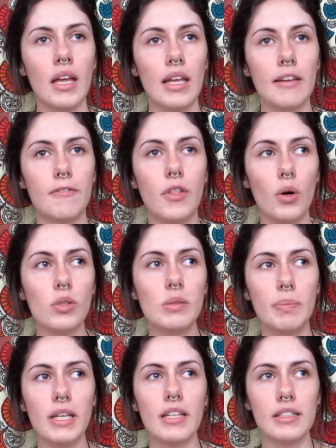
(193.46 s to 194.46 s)
if those
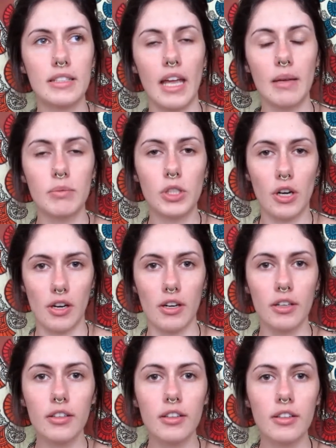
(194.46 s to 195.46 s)
beings came to
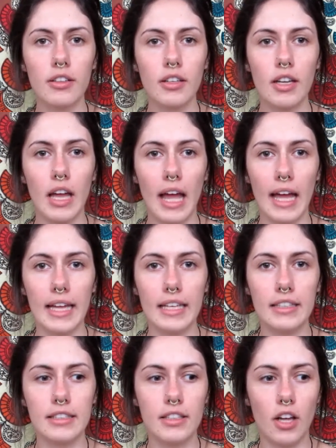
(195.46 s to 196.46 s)
Earth
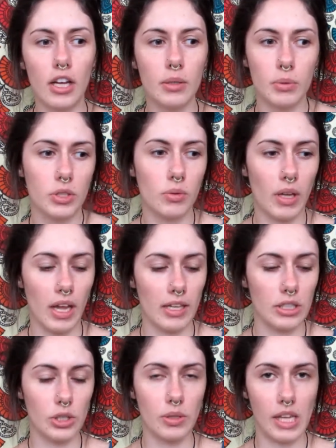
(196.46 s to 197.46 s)
and thought it was
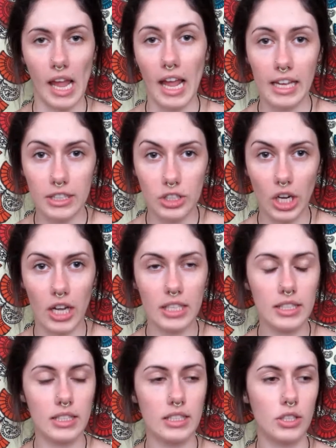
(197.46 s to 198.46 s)
okay to cage
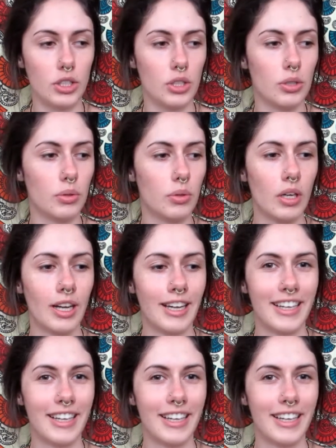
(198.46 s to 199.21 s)
us, to,